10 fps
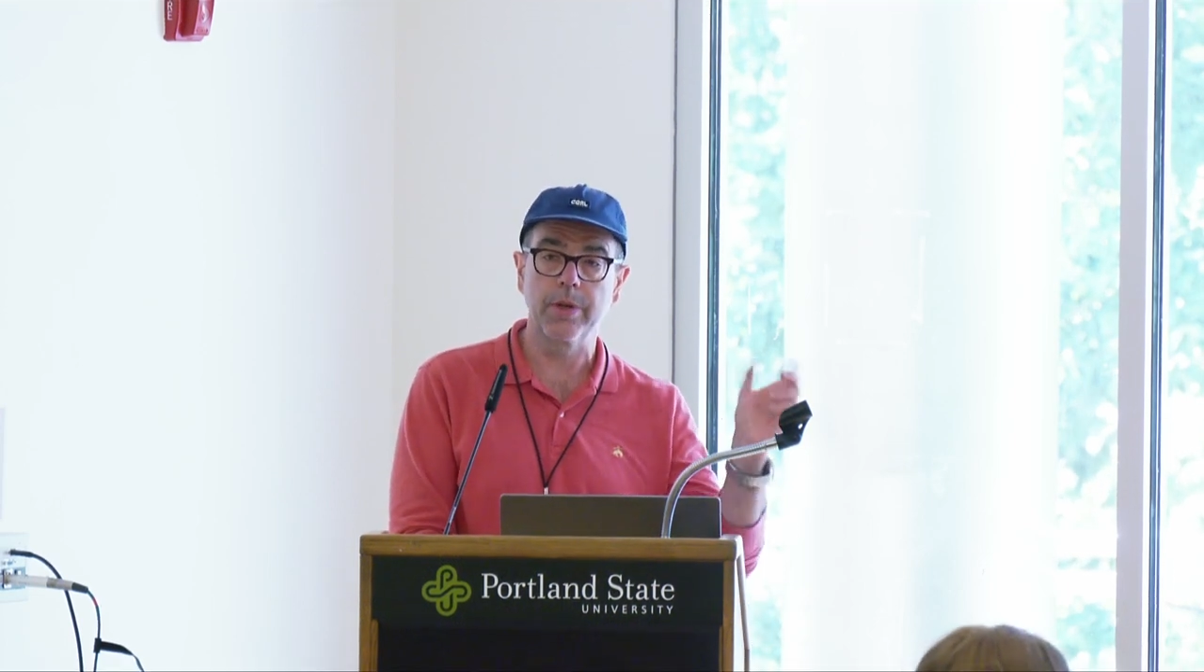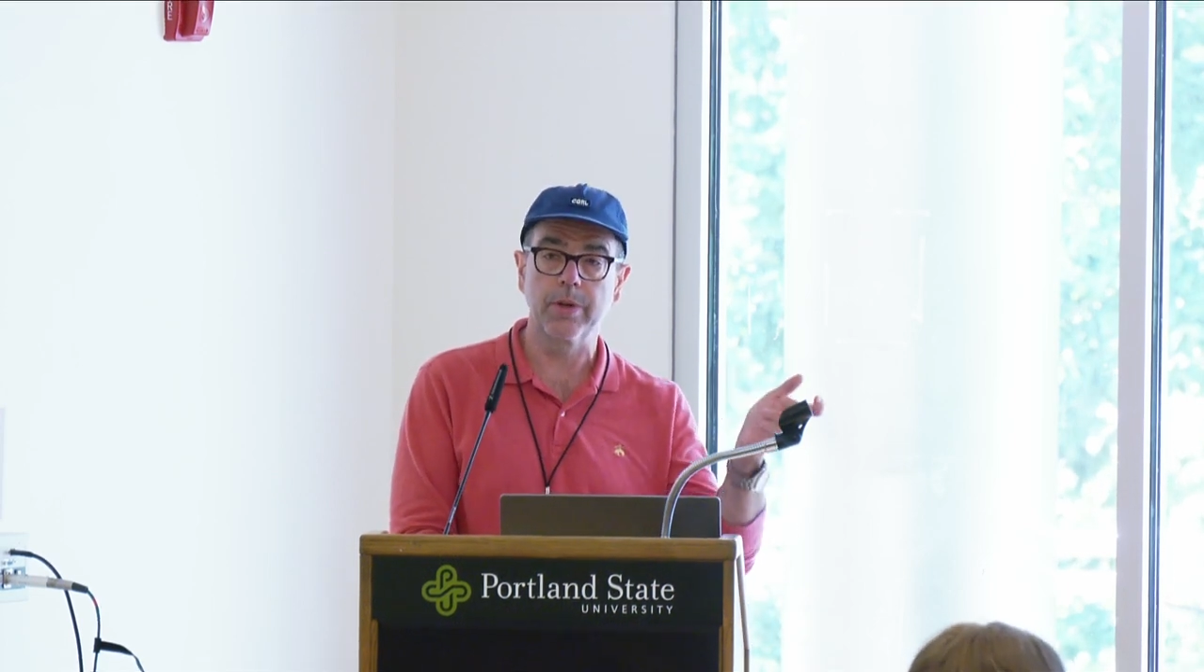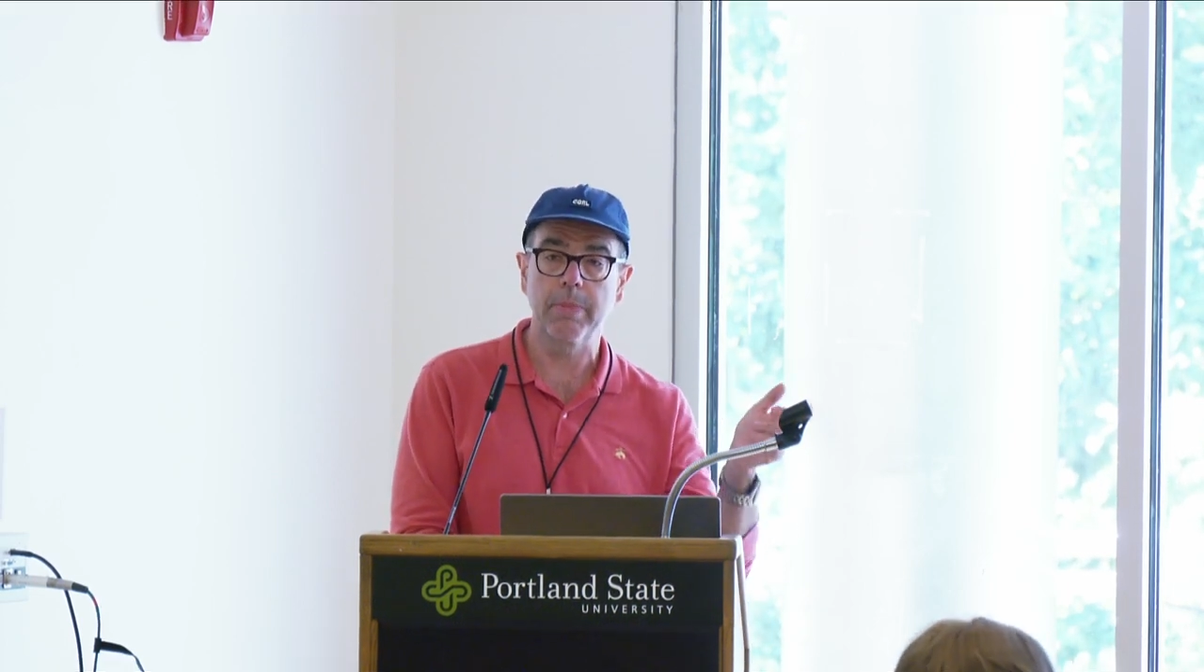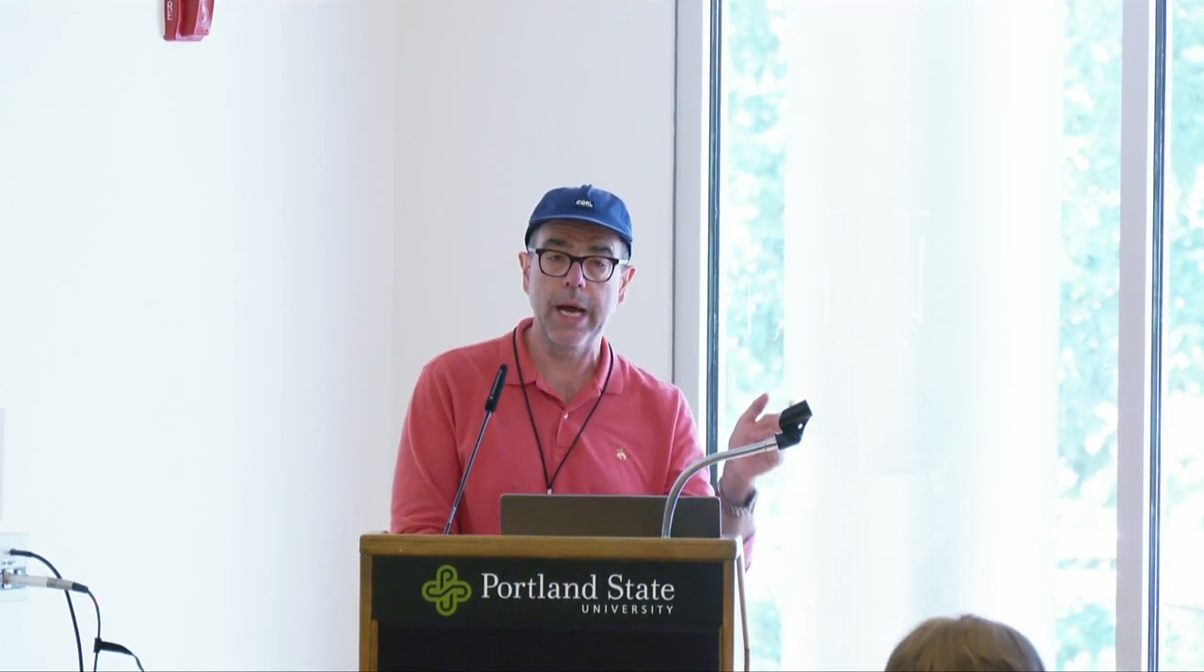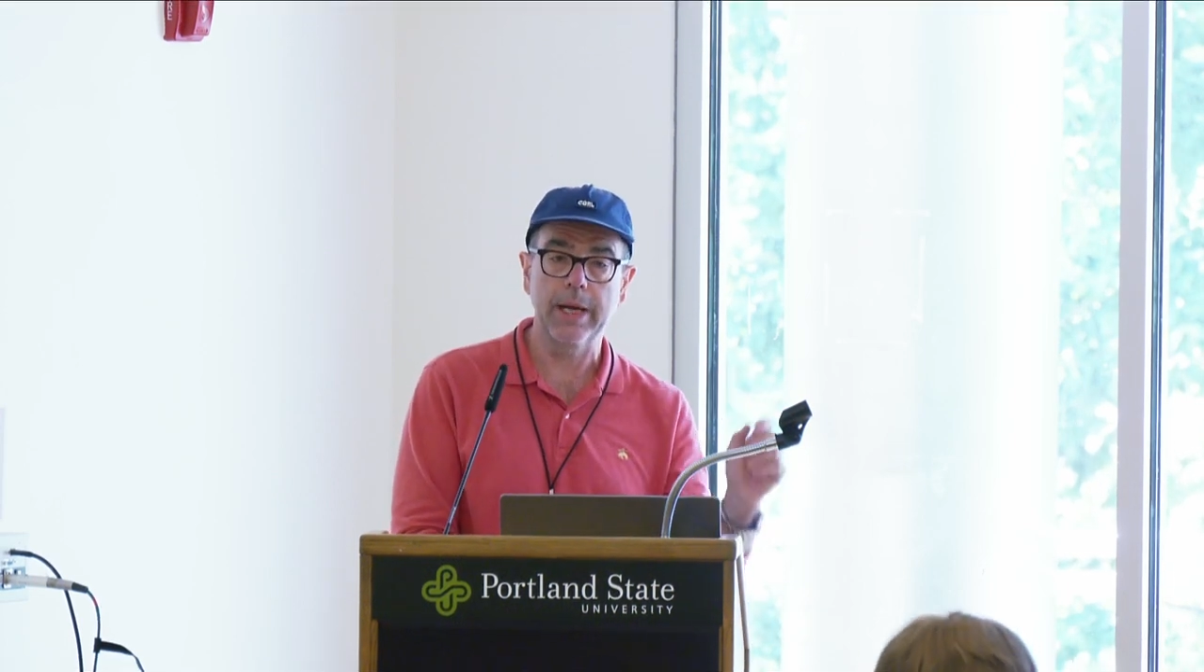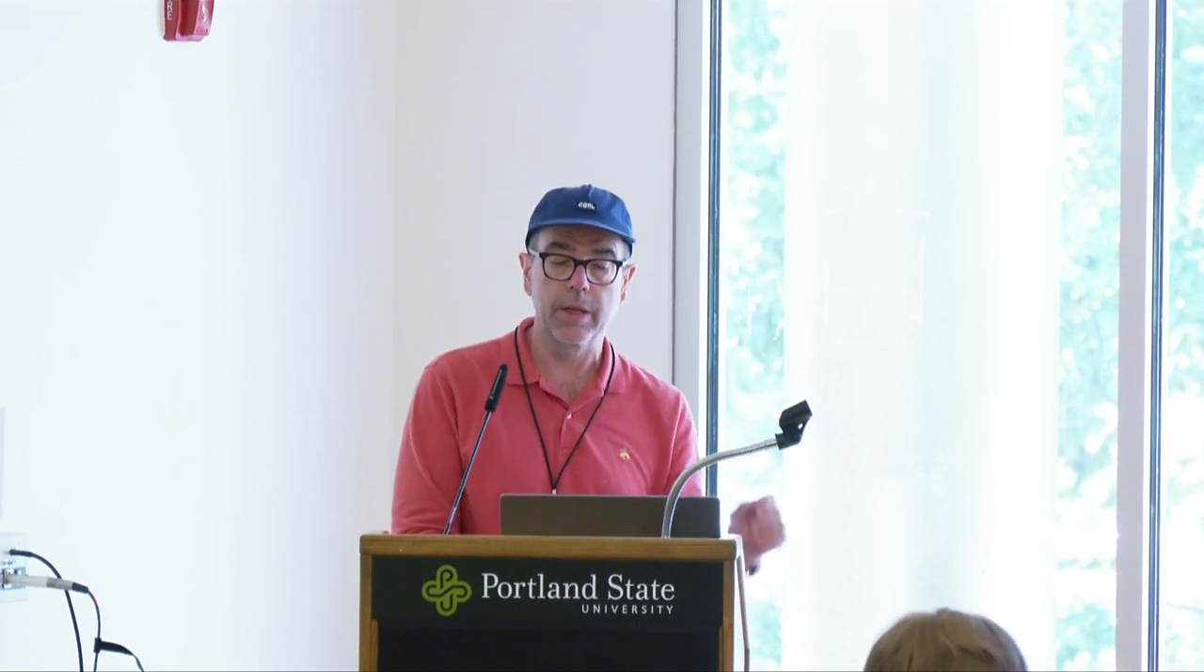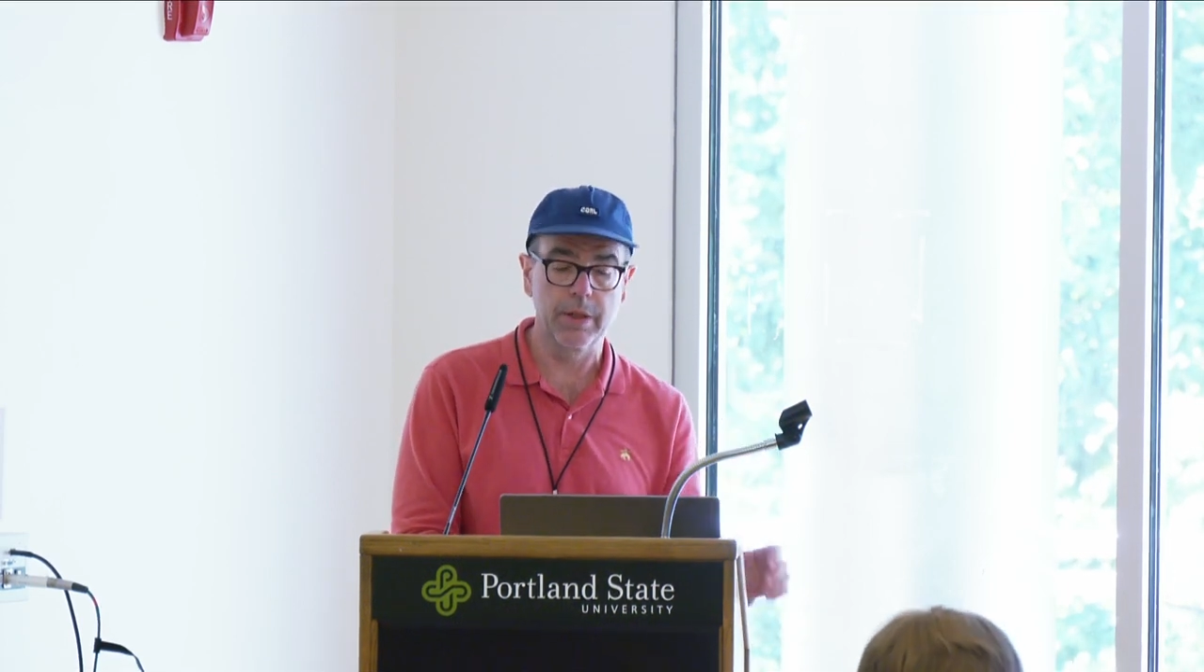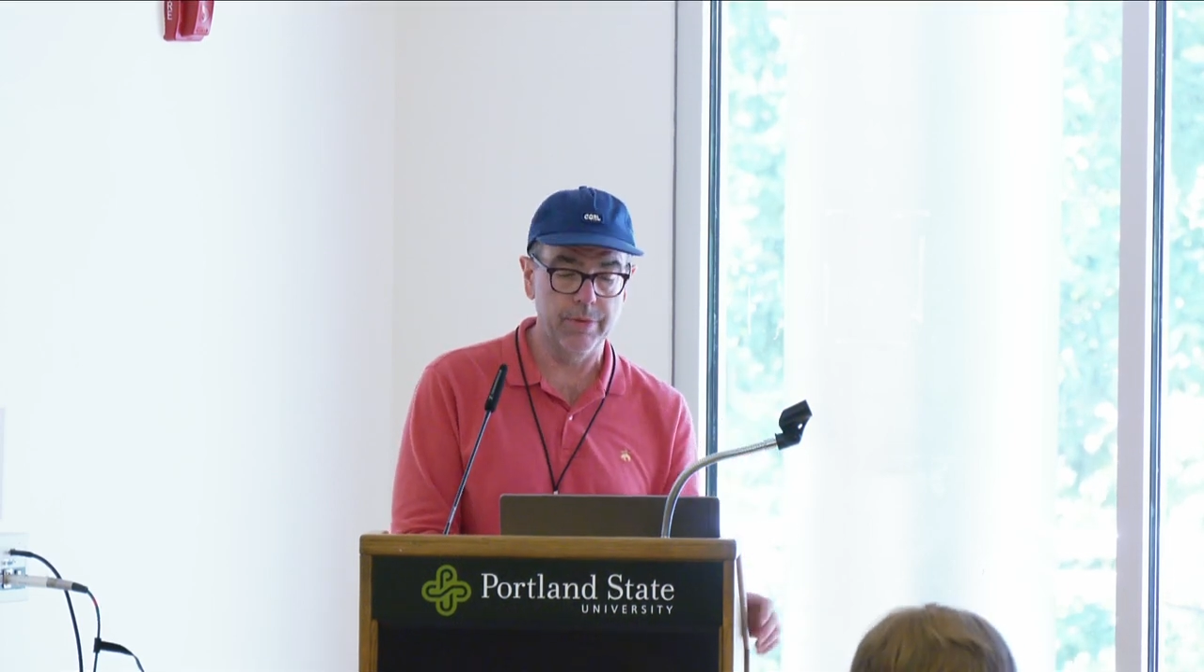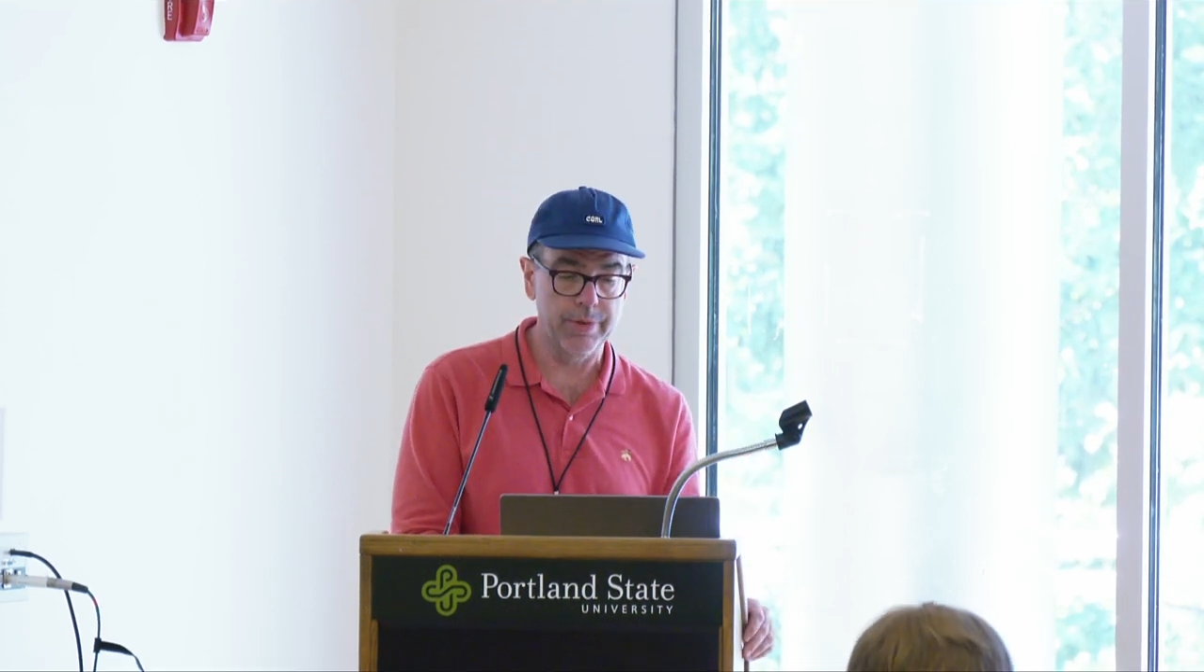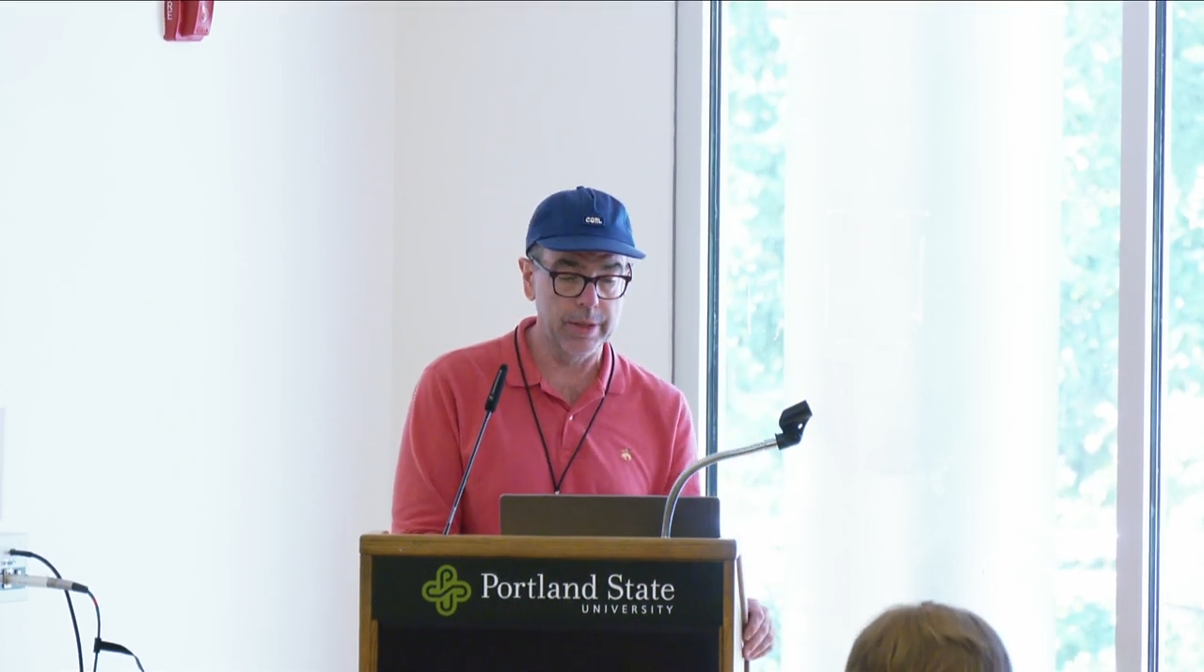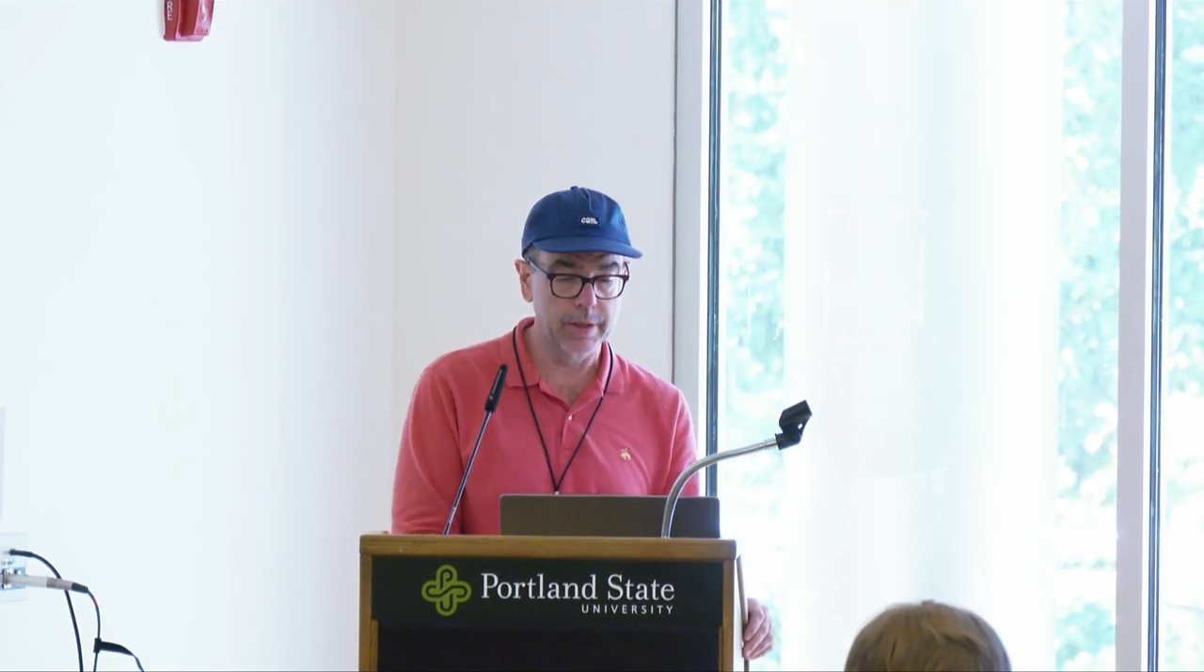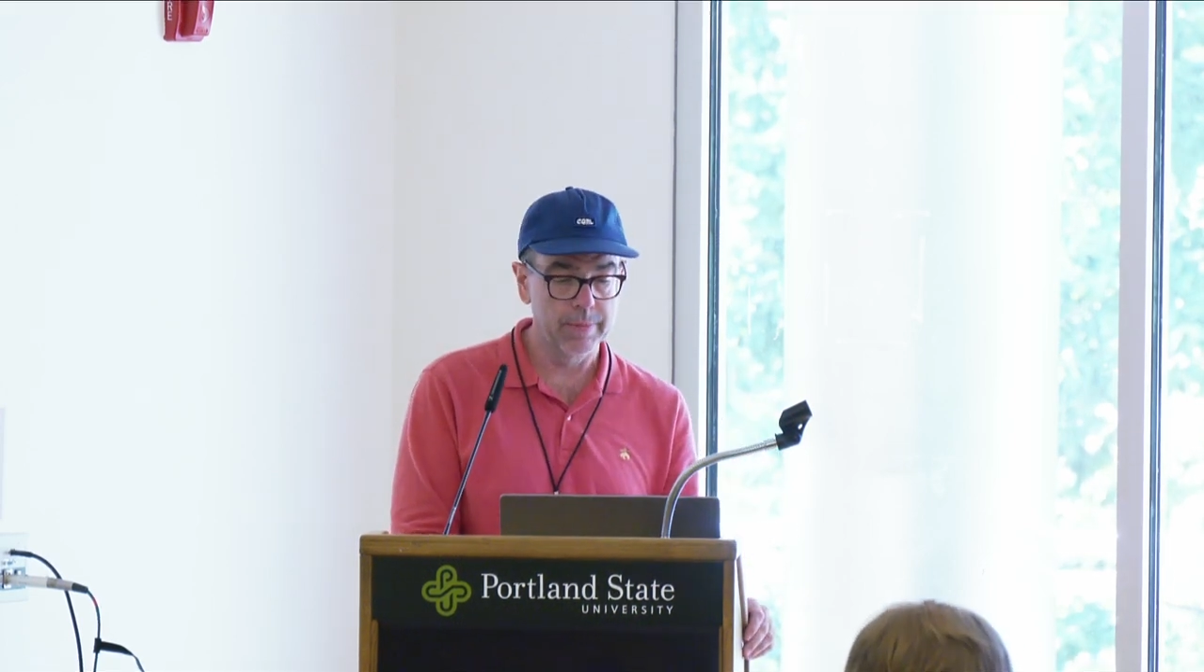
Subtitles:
your backend config.